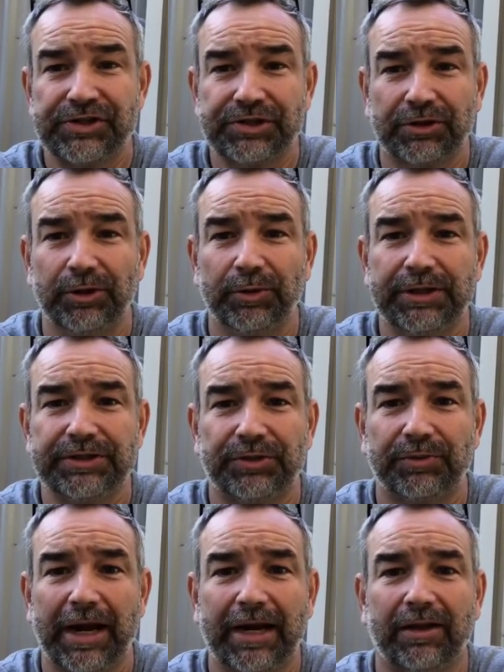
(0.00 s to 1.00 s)
screwing
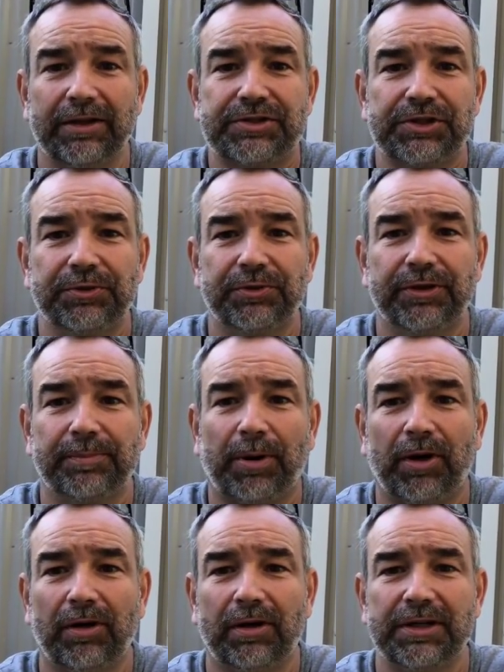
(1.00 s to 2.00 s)
directly to the
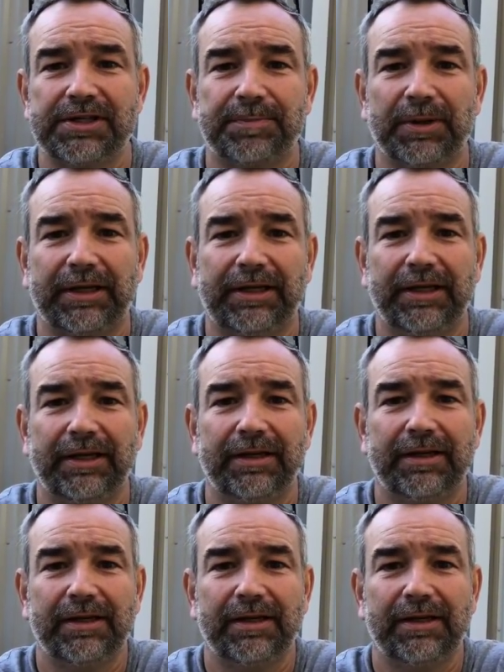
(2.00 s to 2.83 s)
purlins, but again,